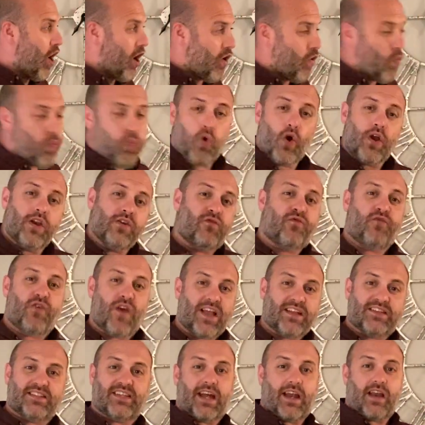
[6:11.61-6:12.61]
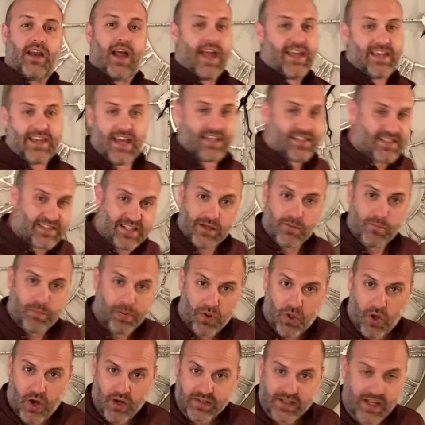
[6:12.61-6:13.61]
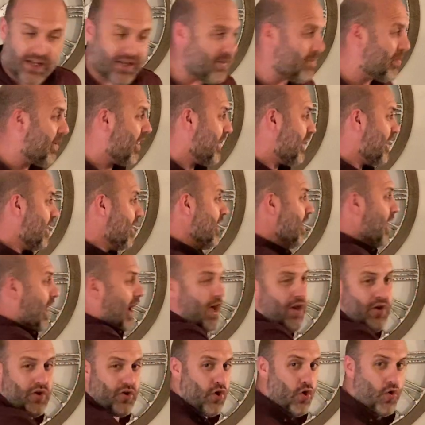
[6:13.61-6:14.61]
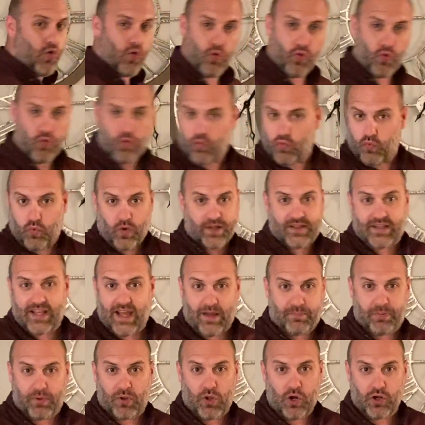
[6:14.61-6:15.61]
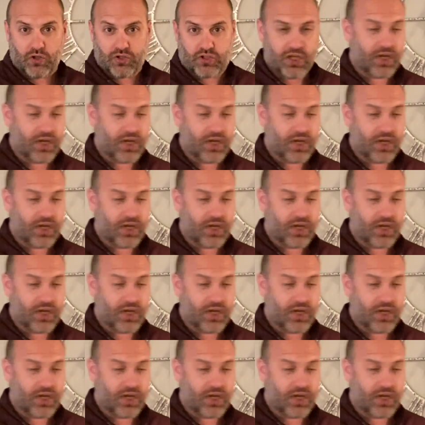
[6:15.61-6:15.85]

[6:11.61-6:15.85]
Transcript: wooden fence that I guess didn't belong to anybody. I don't know what that belonged